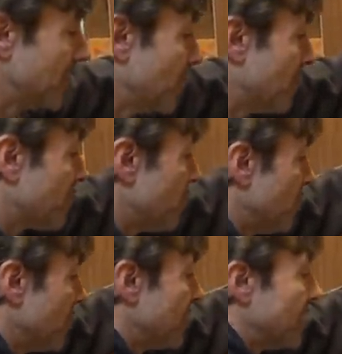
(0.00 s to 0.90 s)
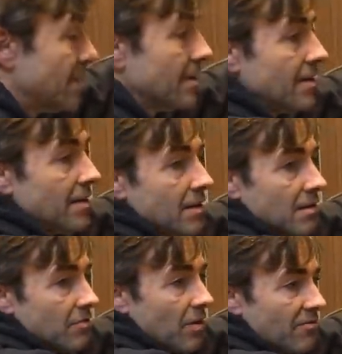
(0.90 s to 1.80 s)
Then I went through with the
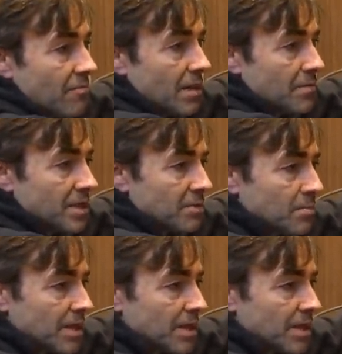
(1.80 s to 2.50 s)
5mm